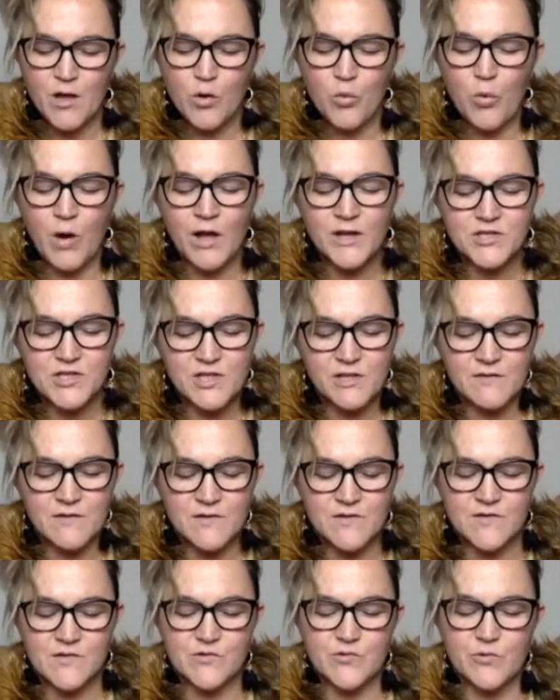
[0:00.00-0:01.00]
Watching
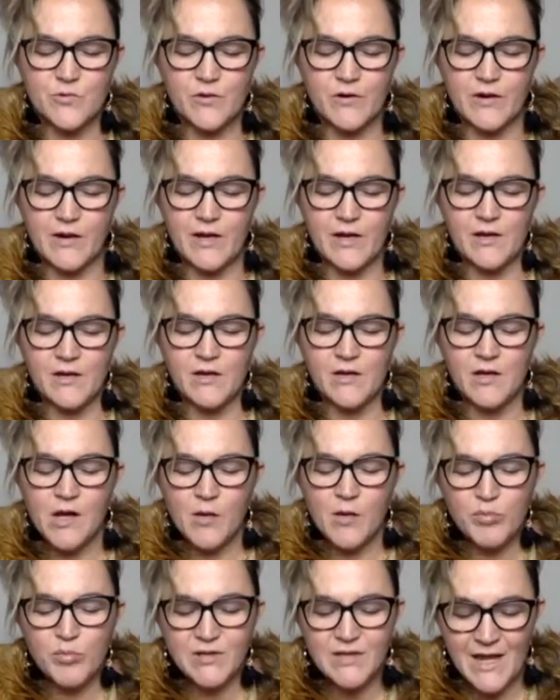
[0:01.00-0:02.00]
the story,
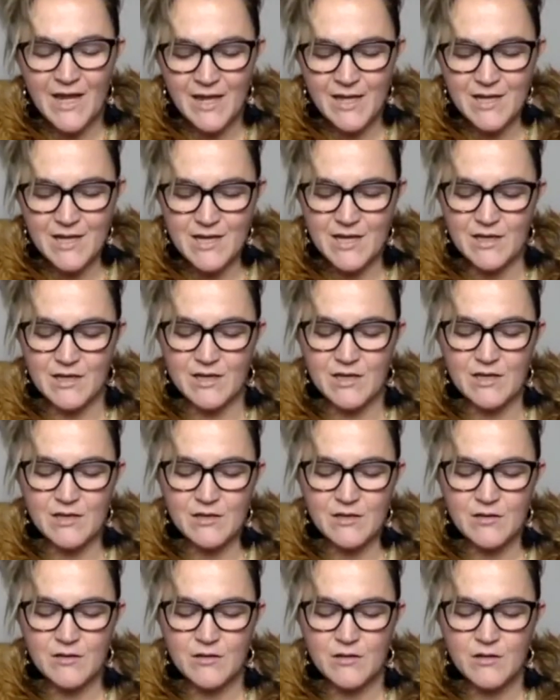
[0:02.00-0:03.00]
playing in it,
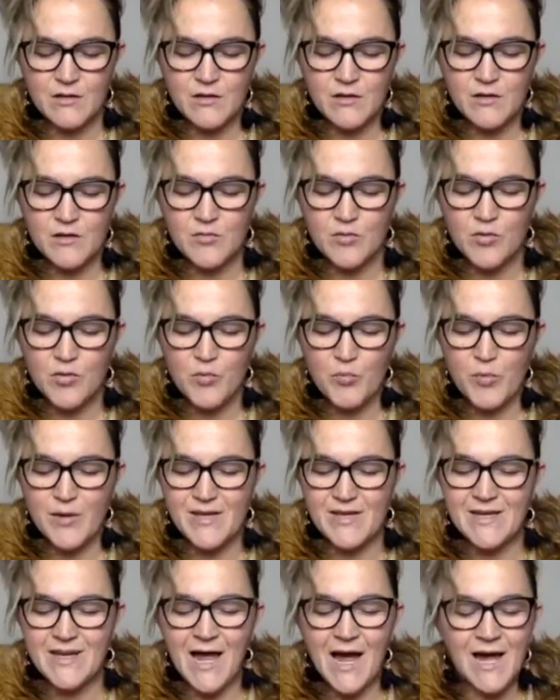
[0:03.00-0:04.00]

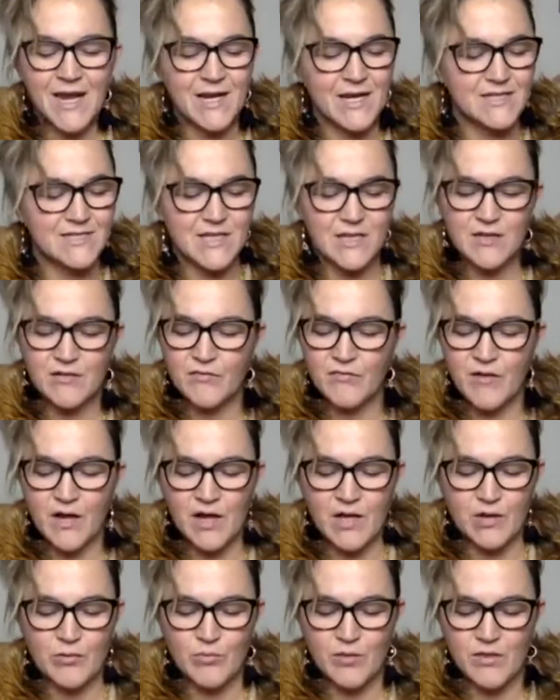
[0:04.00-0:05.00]
but not
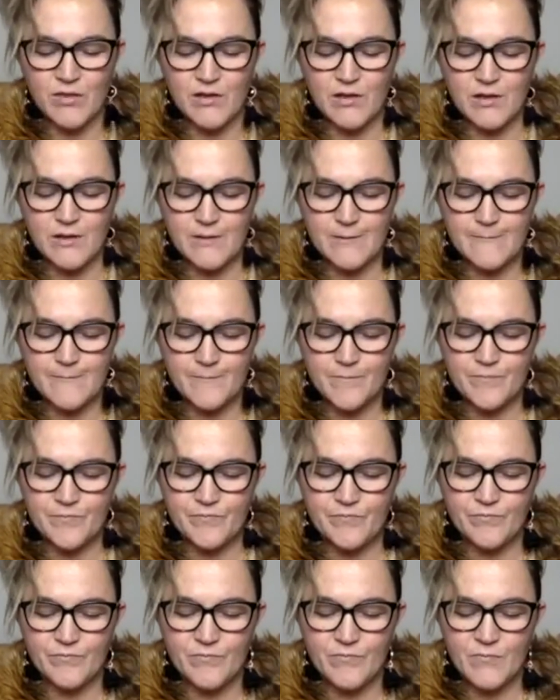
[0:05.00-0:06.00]
identifying with it.
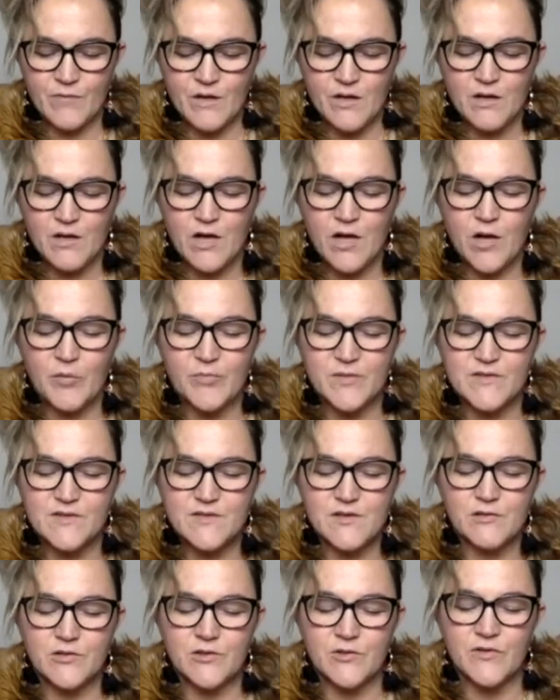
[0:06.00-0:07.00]
Help us
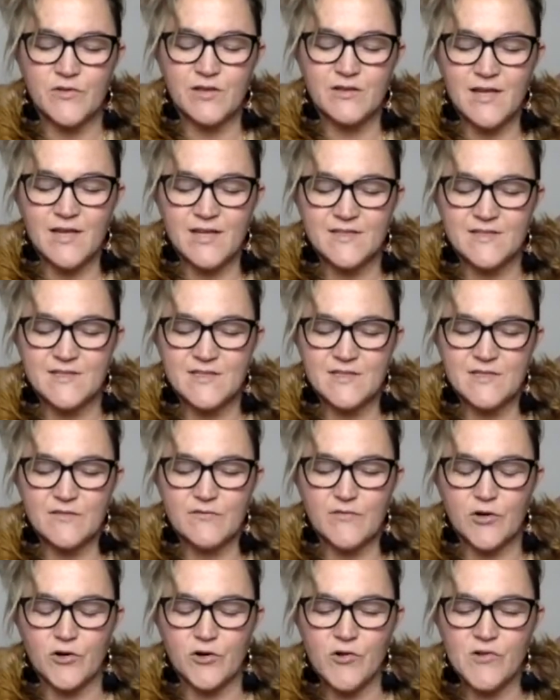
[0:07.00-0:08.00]
to learn the lessons
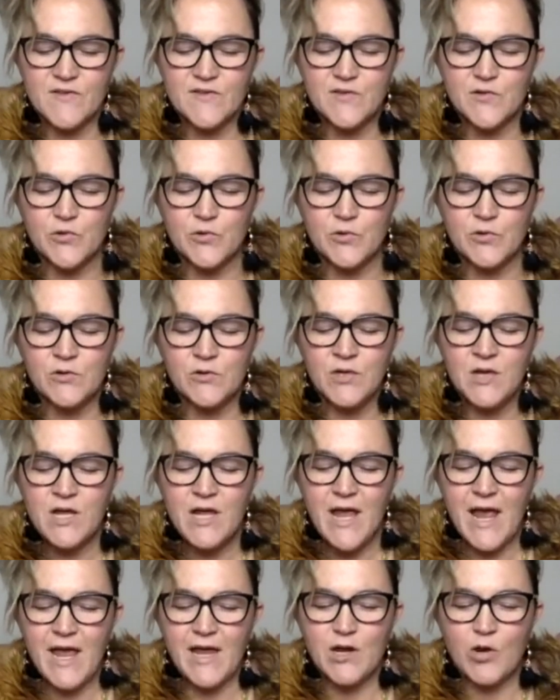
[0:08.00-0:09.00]
of Earth School
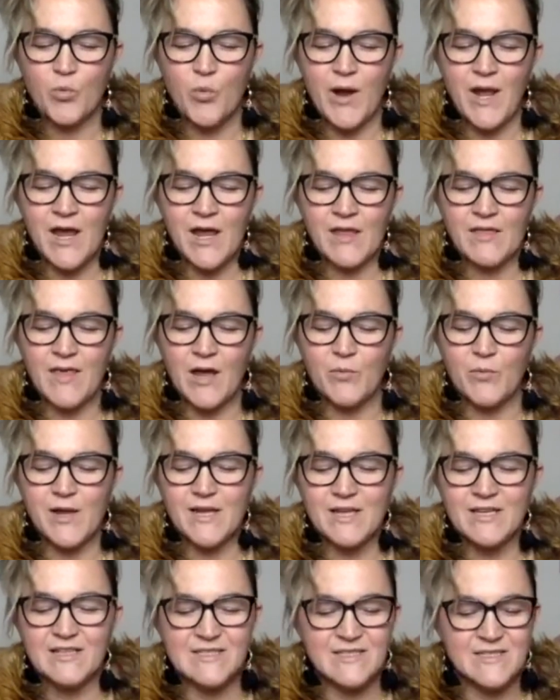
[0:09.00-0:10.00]
in a way that we
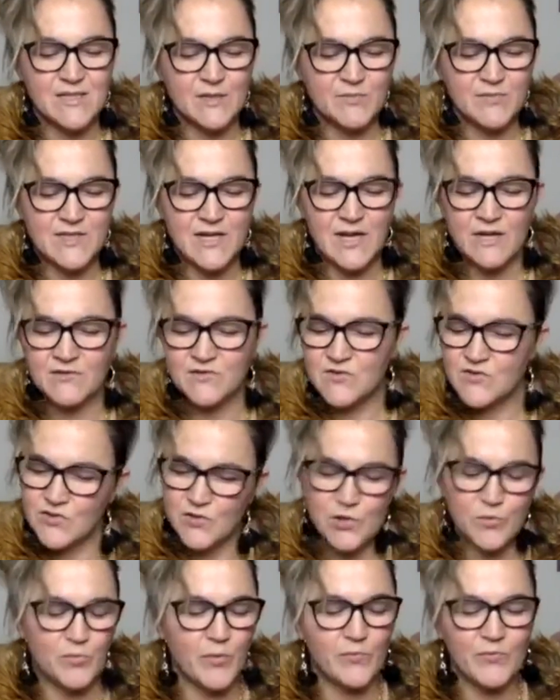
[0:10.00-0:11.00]
can dip down,
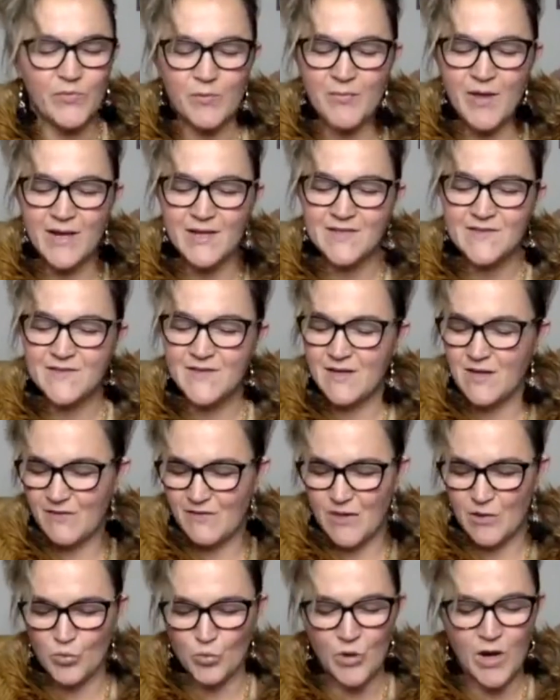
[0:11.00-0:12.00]
scoop up the medicine,
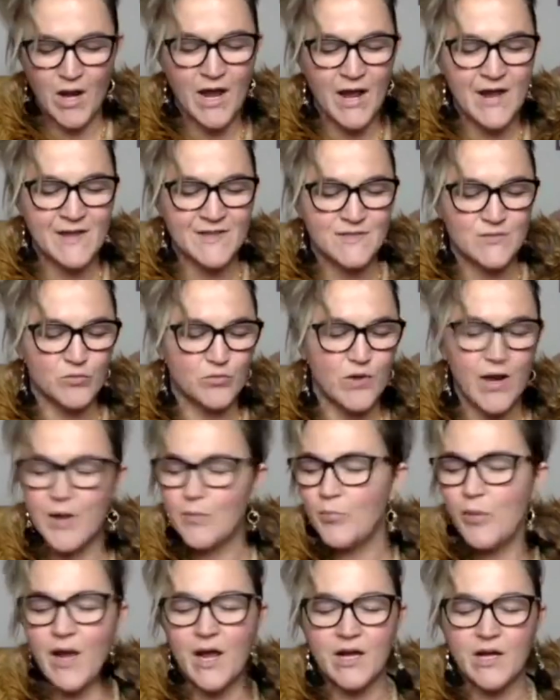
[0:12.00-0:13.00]
and then rise
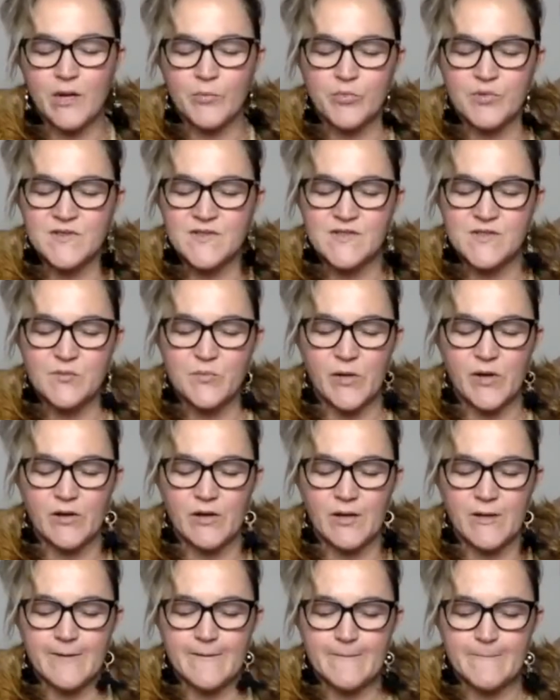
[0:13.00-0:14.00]
right back up with
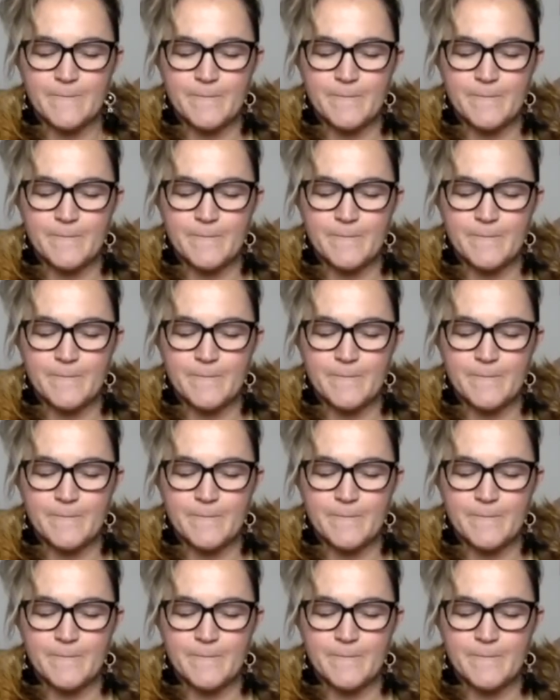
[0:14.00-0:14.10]
spirit.